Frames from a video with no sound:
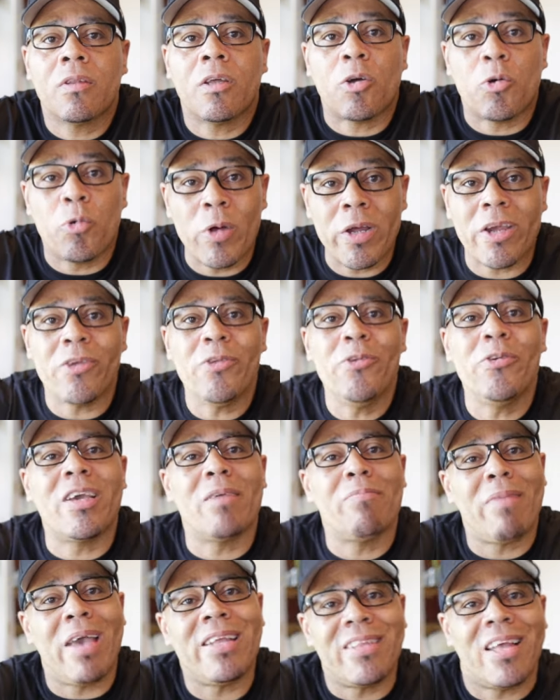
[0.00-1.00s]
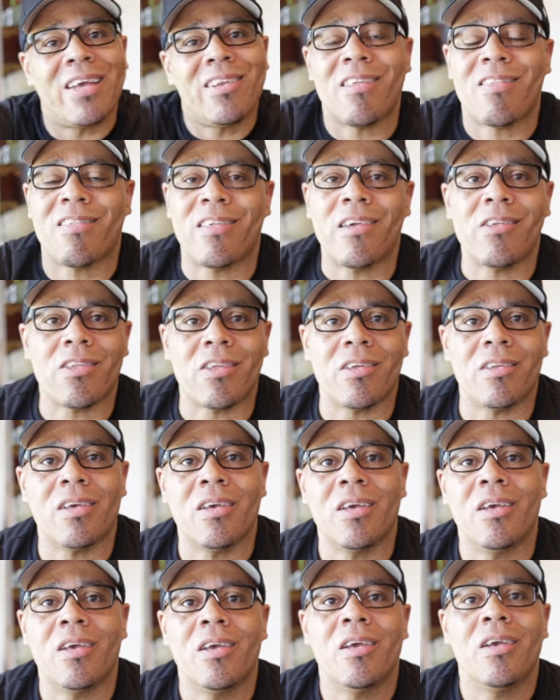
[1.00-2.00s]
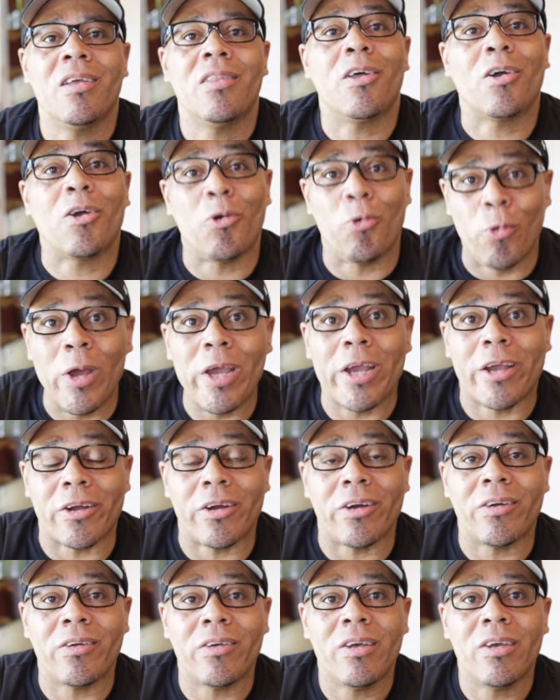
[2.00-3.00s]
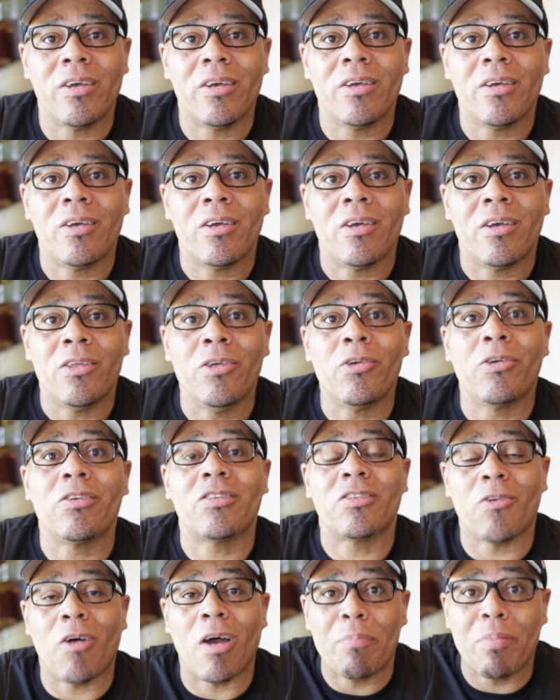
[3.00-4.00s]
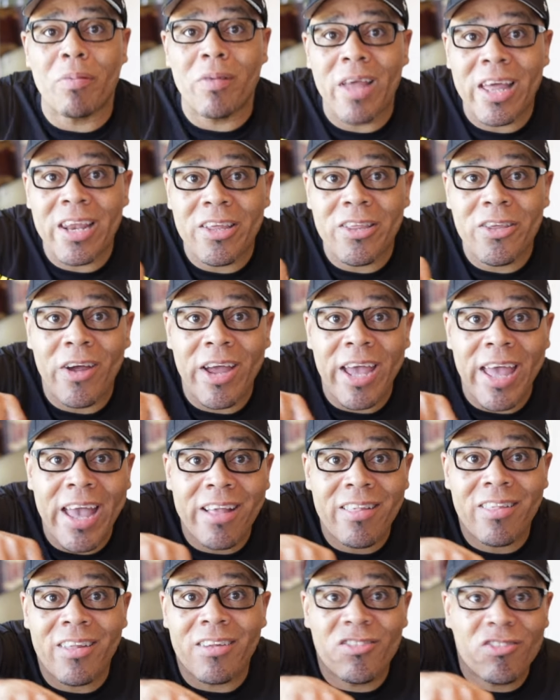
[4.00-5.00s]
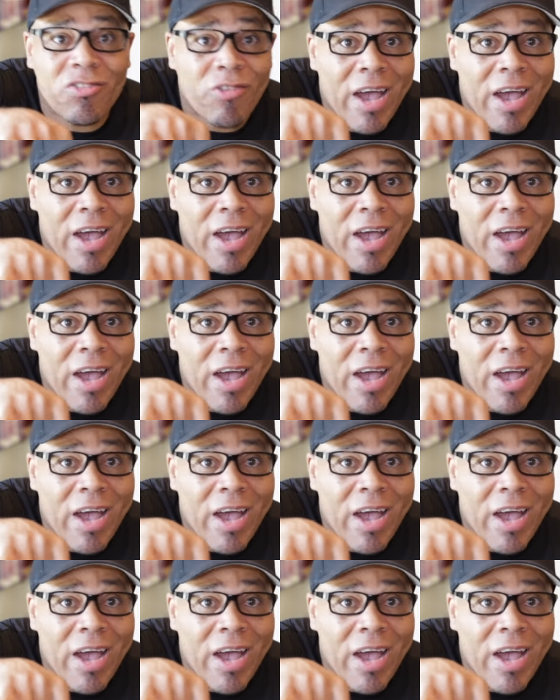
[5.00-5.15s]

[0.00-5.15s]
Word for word: The quicker you can make that decision, the quicker you can start planning your exit